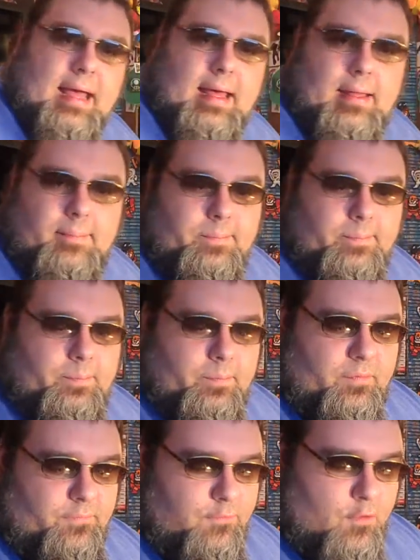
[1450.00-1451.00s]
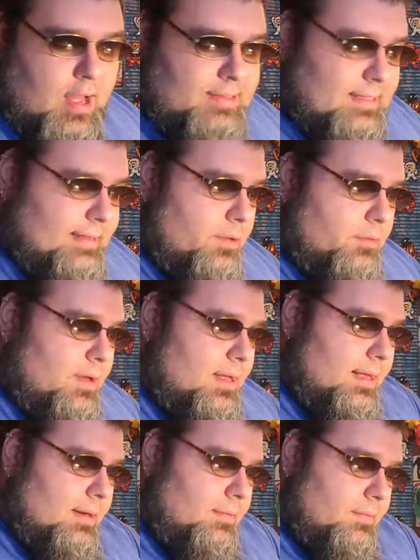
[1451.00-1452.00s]
front on that
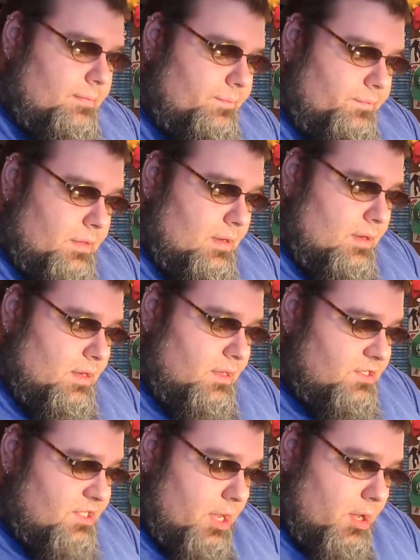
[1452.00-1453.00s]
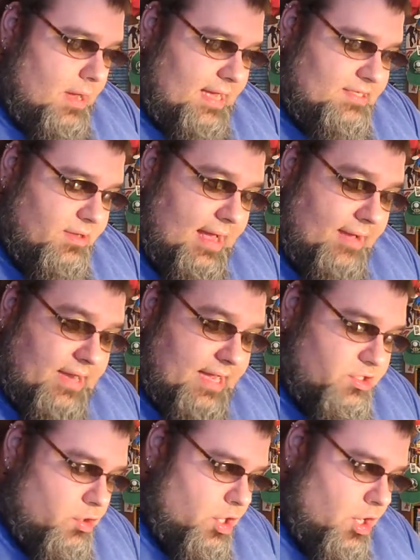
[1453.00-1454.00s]
one. So I still have an
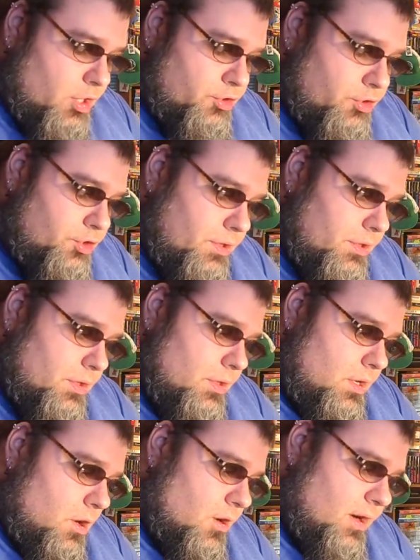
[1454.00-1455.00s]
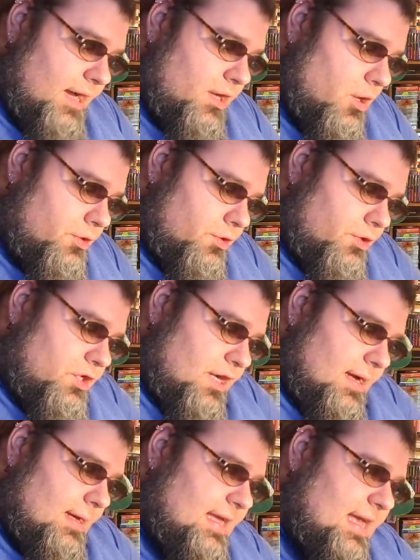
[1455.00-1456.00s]
extra cartridge, or not cartridge,
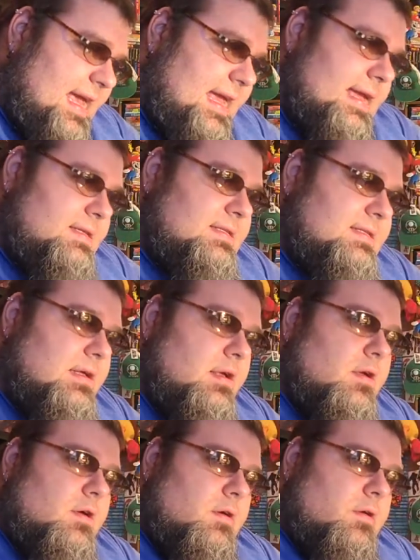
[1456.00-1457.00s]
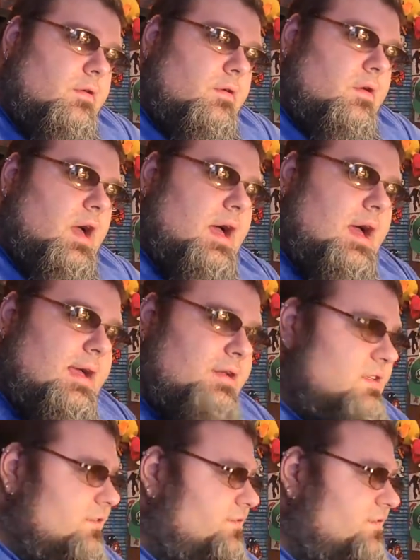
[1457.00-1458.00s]
case
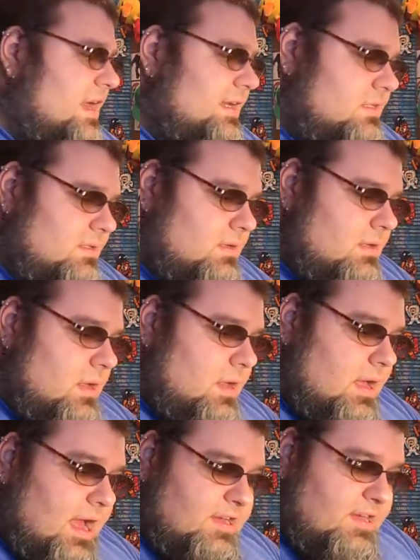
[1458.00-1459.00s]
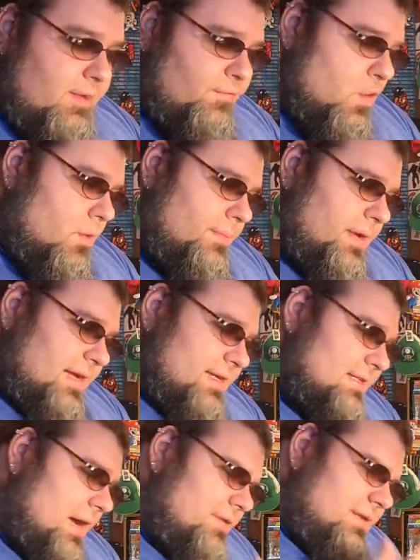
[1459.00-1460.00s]
to fix a different one,
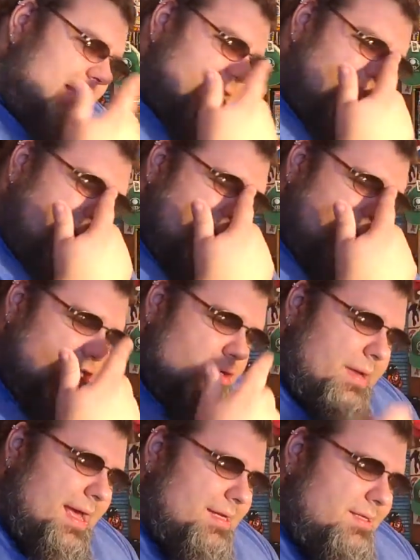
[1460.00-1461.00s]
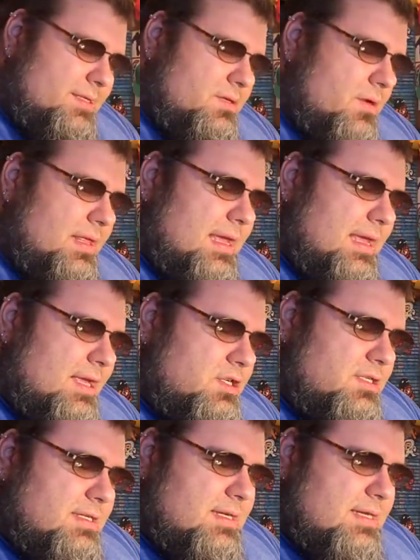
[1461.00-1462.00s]
because that one's actually not too bad. It's still on the
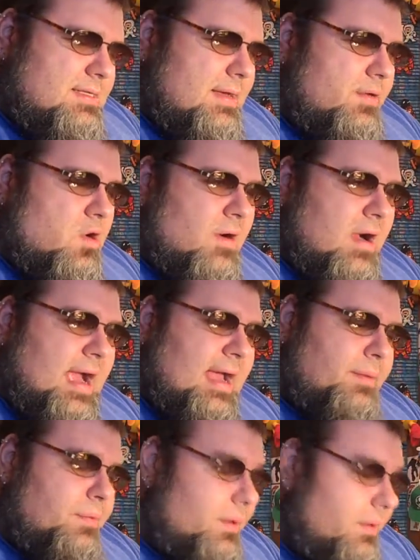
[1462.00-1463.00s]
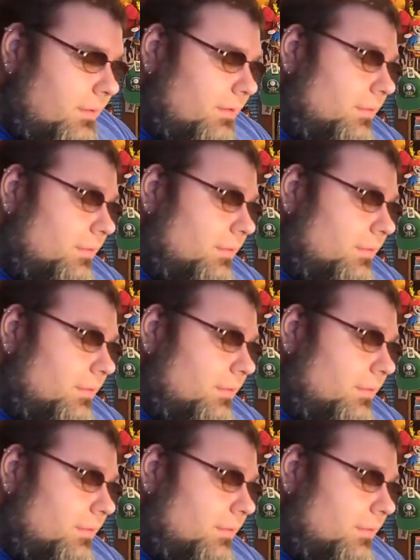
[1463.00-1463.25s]
hinges. It does have a crack, but